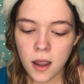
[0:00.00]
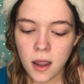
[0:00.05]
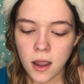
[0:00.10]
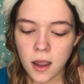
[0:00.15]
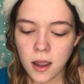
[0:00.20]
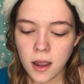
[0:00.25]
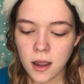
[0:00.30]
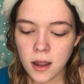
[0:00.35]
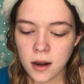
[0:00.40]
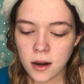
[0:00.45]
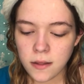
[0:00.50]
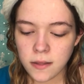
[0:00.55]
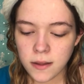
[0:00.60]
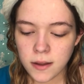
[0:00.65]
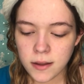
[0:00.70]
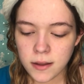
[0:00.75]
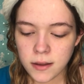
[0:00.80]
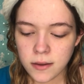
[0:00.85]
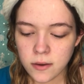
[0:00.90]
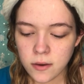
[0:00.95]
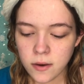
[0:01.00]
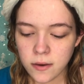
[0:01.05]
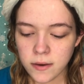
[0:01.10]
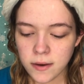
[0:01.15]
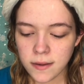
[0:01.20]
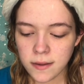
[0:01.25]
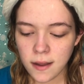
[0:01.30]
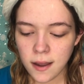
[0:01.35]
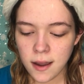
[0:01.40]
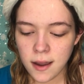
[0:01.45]
And I think that's all I have to
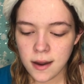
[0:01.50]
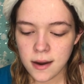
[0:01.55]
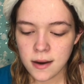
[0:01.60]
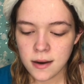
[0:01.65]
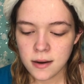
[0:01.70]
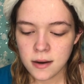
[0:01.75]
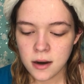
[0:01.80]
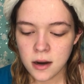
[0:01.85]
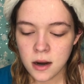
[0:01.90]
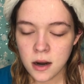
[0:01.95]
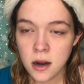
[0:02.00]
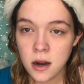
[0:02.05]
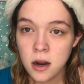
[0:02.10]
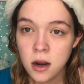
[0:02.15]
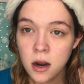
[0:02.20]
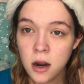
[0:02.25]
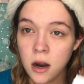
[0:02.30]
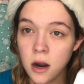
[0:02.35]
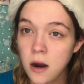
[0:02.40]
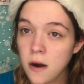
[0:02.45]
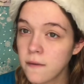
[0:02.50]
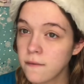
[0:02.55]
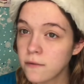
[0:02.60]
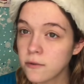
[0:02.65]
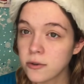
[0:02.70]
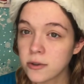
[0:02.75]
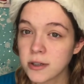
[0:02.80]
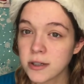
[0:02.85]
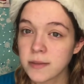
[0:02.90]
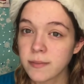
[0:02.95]
say
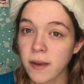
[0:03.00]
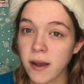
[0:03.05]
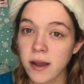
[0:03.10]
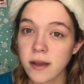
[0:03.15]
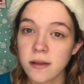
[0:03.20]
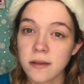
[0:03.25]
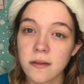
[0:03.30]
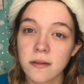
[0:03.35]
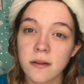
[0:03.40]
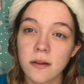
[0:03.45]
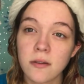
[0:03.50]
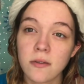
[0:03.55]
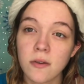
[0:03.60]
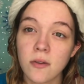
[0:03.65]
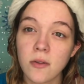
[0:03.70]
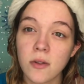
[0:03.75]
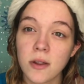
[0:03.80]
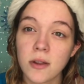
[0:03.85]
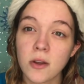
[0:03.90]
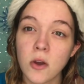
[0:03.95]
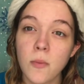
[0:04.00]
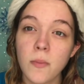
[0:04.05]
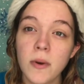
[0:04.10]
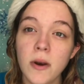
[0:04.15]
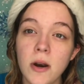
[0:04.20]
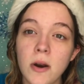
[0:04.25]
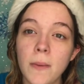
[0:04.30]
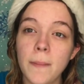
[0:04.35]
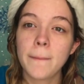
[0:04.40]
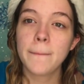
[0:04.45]
for this mask, so let's go put
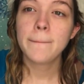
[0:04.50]
it on.